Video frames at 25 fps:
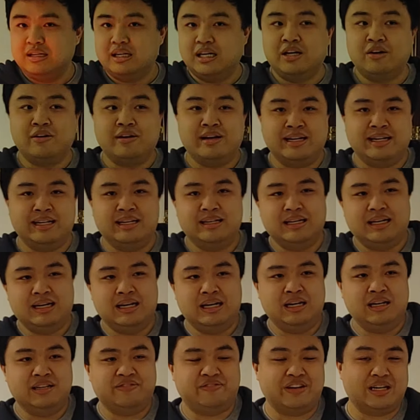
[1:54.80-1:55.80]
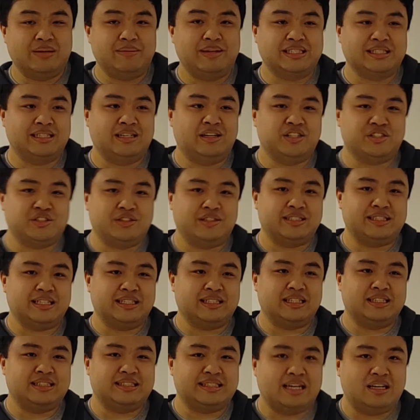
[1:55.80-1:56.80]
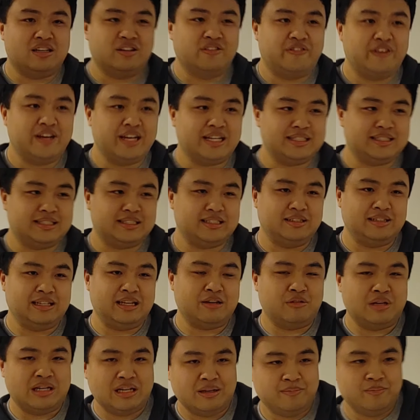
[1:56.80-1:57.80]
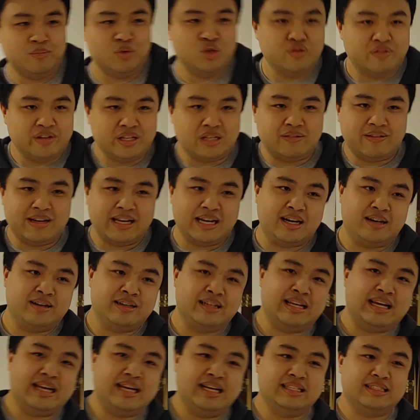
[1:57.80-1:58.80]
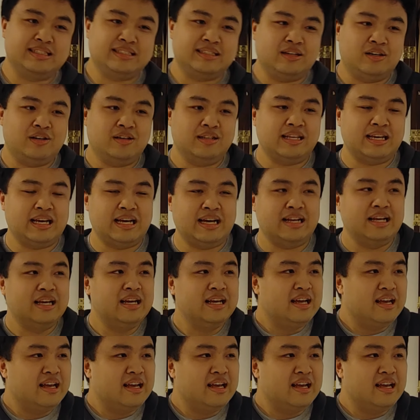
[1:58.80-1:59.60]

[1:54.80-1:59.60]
Oh, and uh, I forgot to mention, it also has like the sound effects. So like when I move it around, it has all that.